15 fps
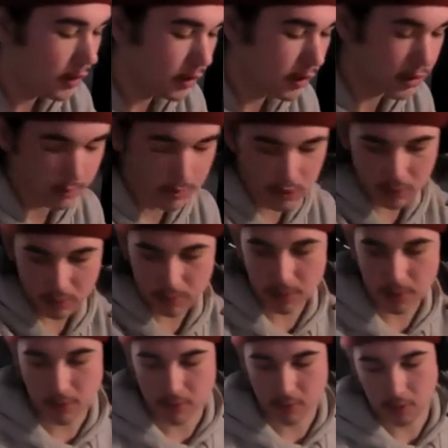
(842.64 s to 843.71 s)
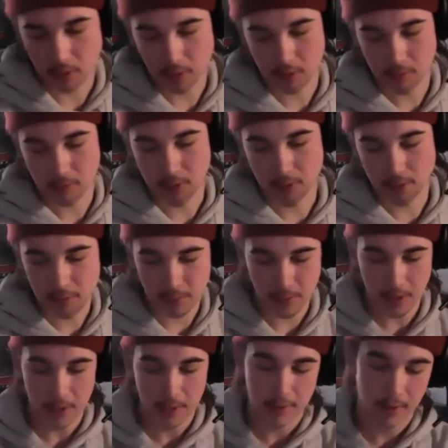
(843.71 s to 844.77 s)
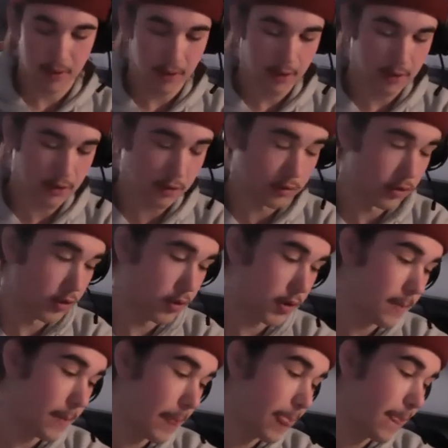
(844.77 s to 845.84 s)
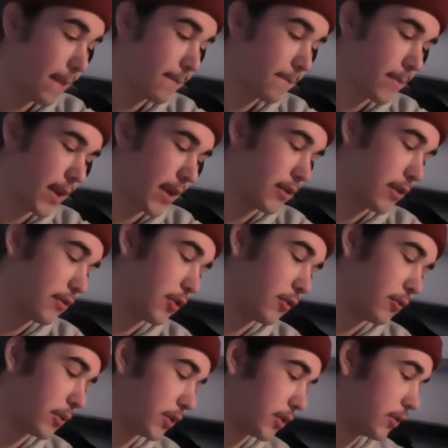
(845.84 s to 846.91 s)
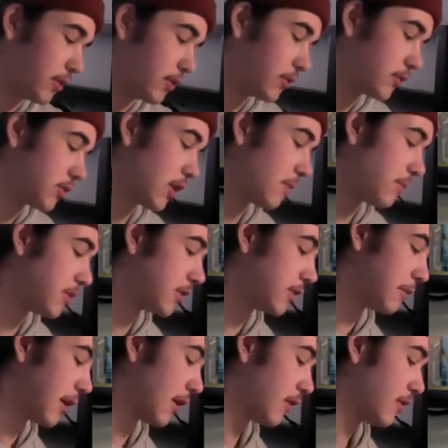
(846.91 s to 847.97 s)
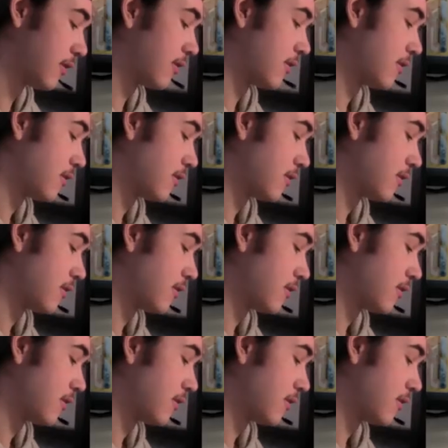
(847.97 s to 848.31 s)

because I'm stupid, there's a hollow in every pack and I don't know it. I've never opened, you know, Champions Path.